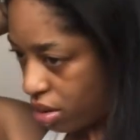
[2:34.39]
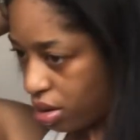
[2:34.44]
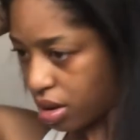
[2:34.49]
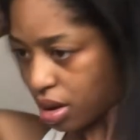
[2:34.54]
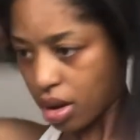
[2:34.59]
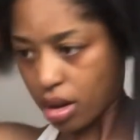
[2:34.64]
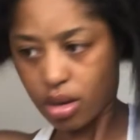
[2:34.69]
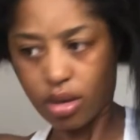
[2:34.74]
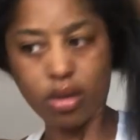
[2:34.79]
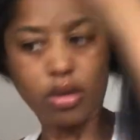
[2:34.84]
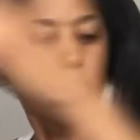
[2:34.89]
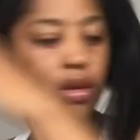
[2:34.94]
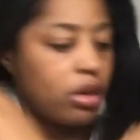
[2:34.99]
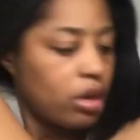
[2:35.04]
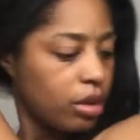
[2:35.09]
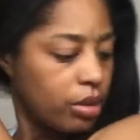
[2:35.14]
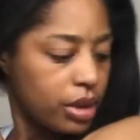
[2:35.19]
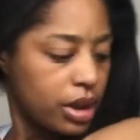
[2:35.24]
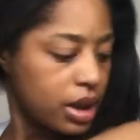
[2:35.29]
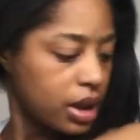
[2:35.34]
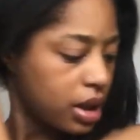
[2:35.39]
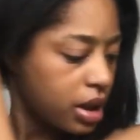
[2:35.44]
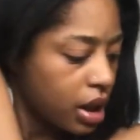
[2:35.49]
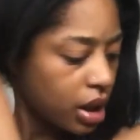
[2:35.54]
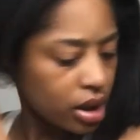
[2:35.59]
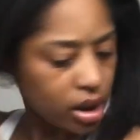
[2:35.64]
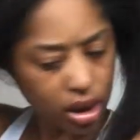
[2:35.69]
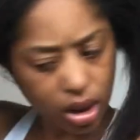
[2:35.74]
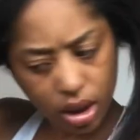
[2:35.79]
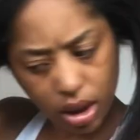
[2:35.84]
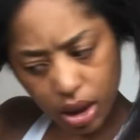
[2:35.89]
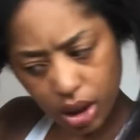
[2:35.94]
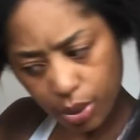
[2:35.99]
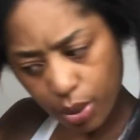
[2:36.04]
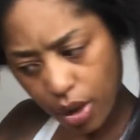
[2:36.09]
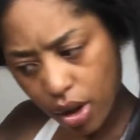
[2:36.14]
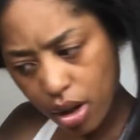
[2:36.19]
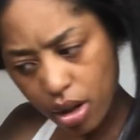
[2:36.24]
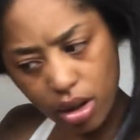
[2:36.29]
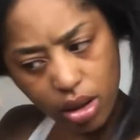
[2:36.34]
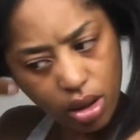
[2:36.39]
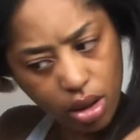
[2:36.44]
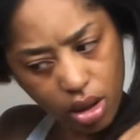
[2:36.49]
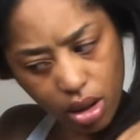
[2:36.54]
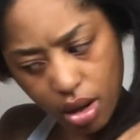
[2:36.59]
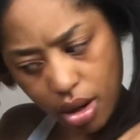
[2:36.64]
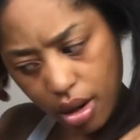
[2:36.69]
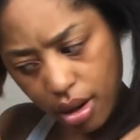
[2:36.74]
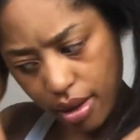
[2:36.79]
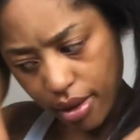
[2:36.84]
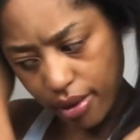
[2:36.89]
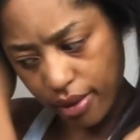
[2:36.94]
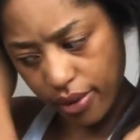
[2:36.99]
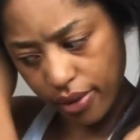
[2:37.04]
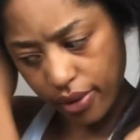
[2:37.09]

So I'm gonna section this part off.